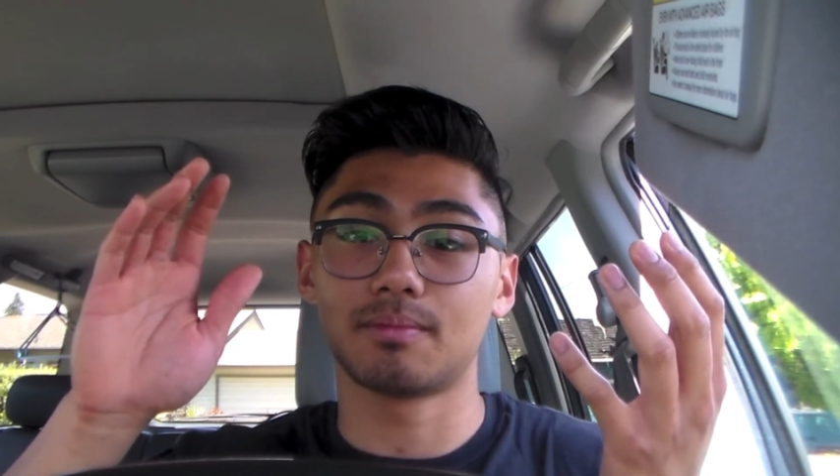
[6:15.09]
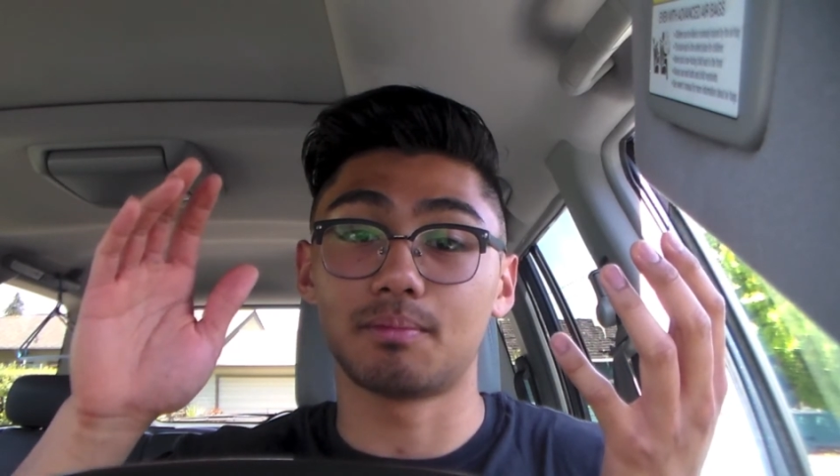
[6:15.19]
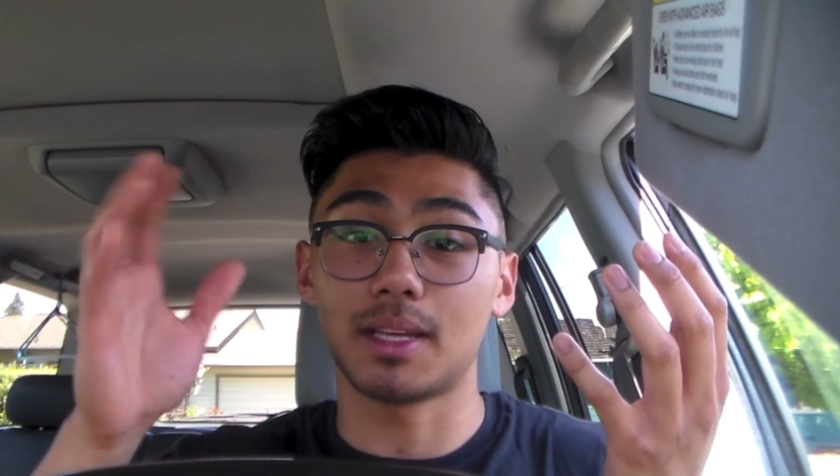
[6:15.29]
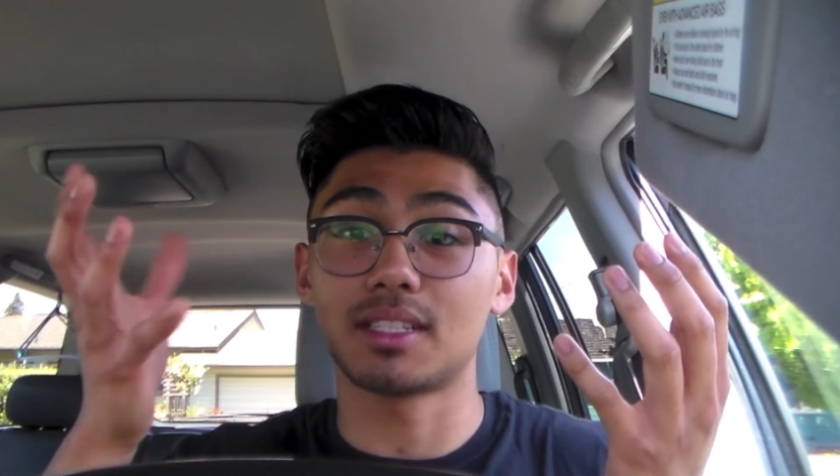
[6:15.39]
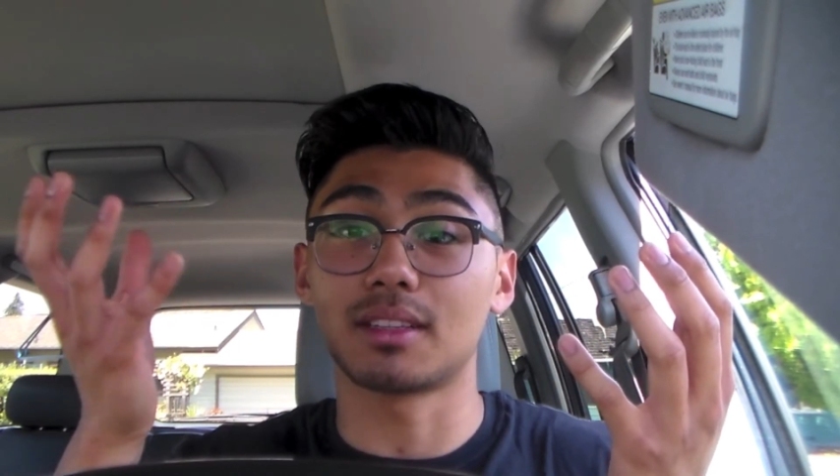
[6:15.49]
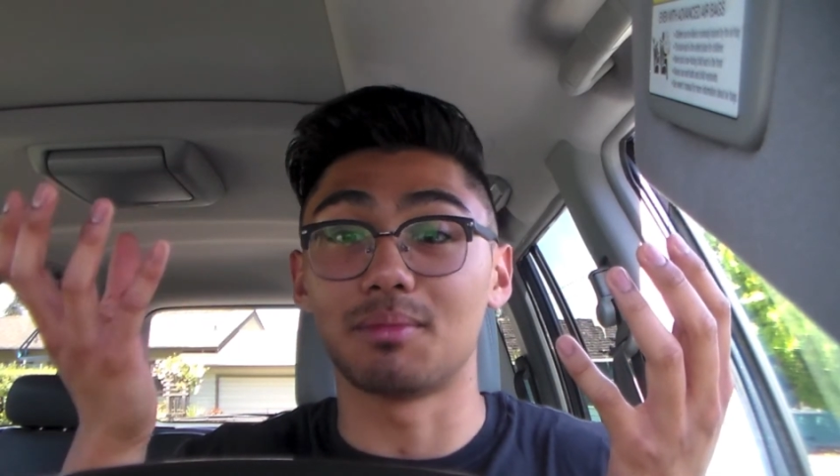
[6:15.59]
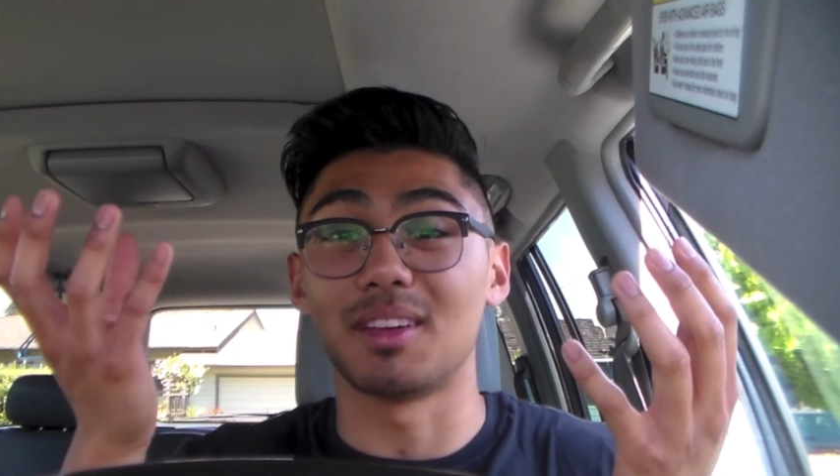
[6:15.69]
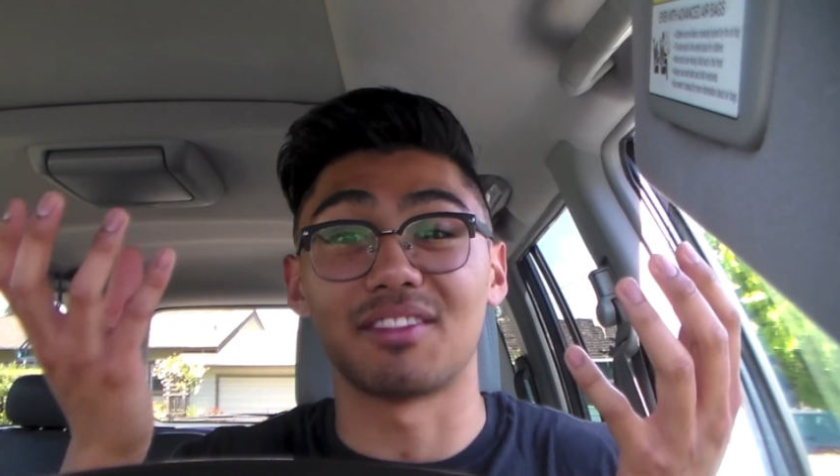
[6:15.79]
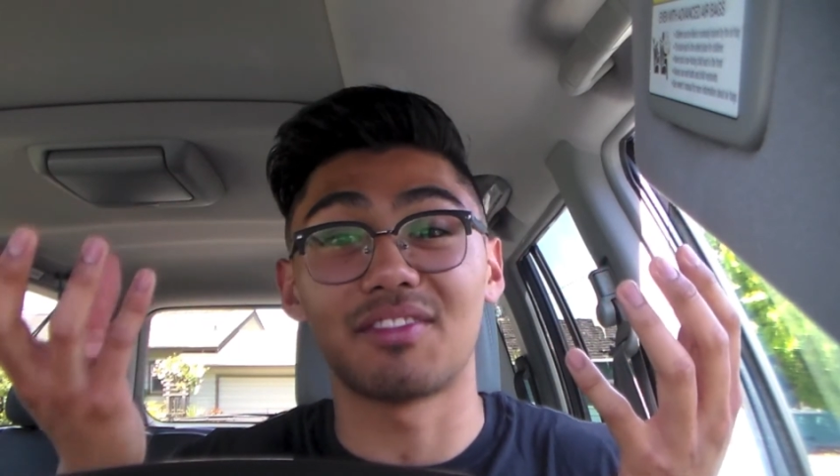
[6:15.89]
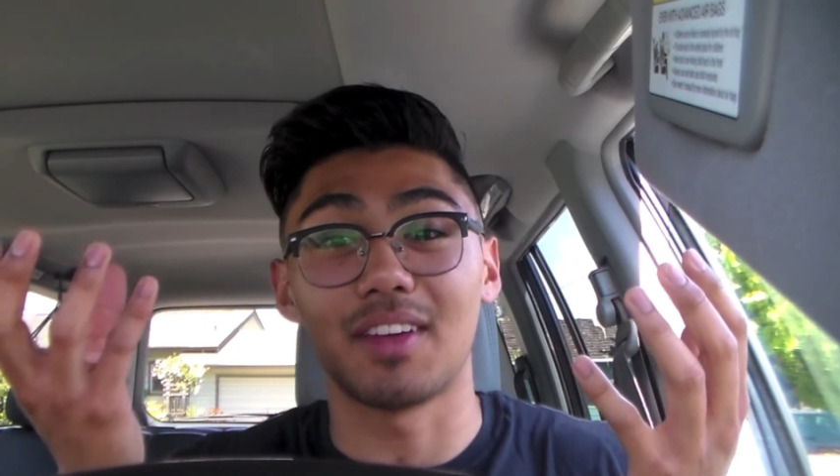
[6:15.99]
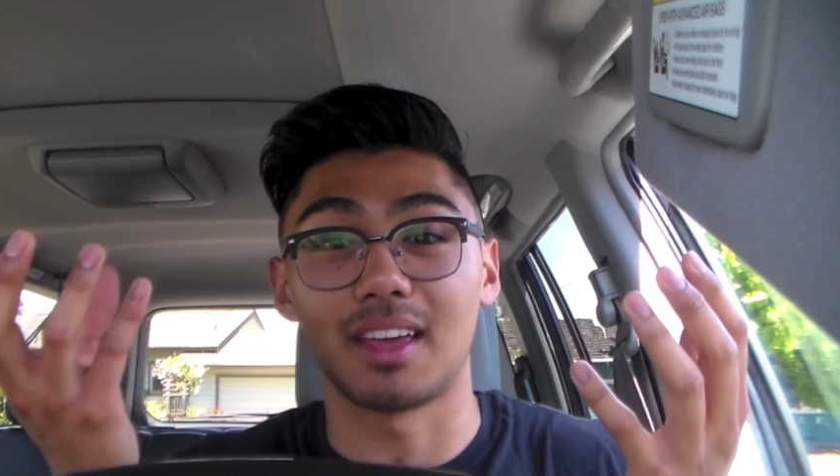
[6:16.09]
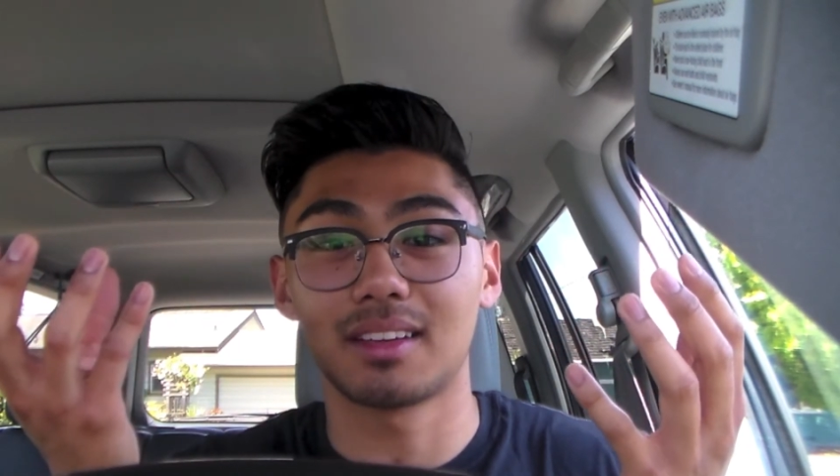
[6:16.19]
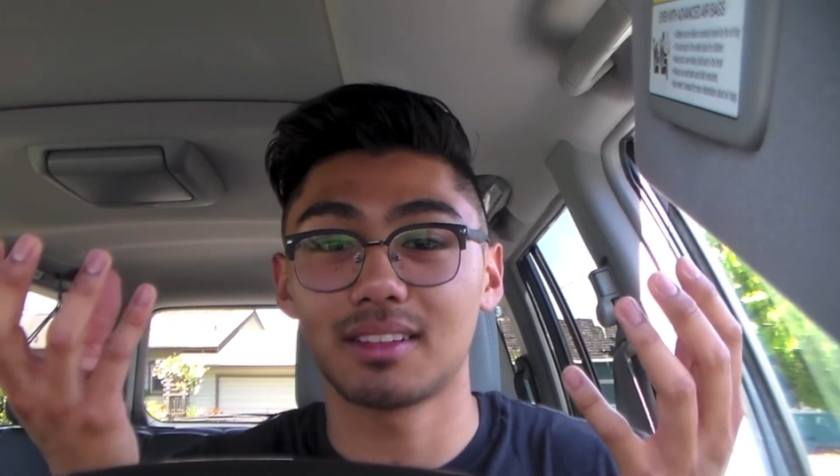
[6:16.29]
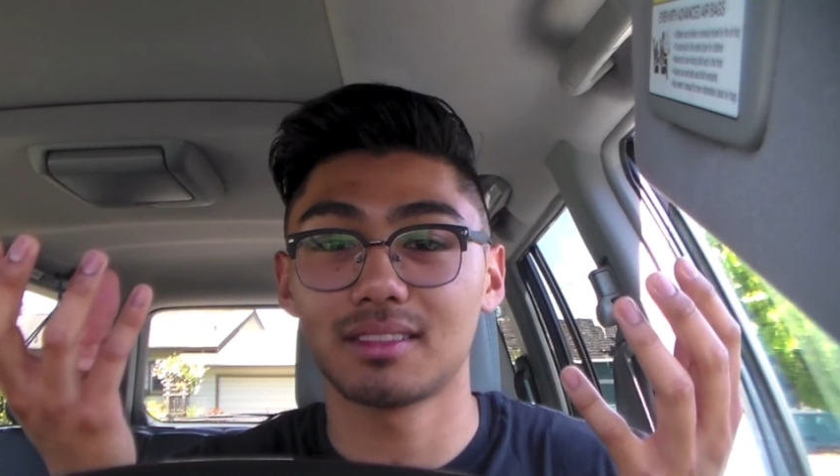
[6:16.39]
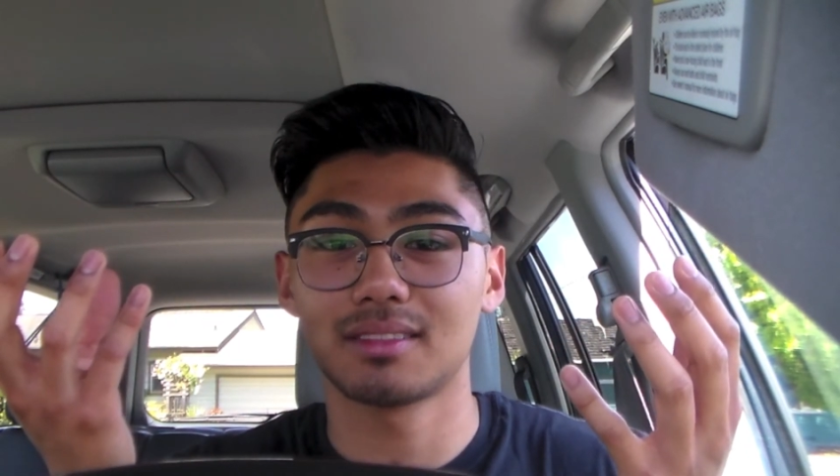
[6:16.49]
basically being
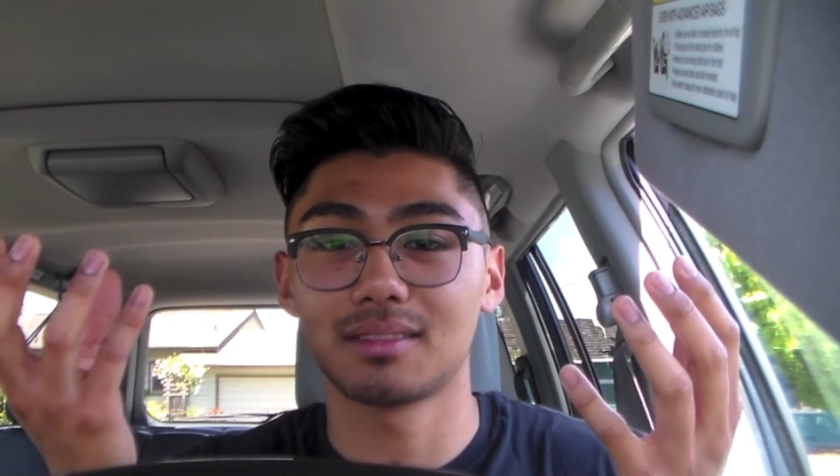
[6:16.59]
fake,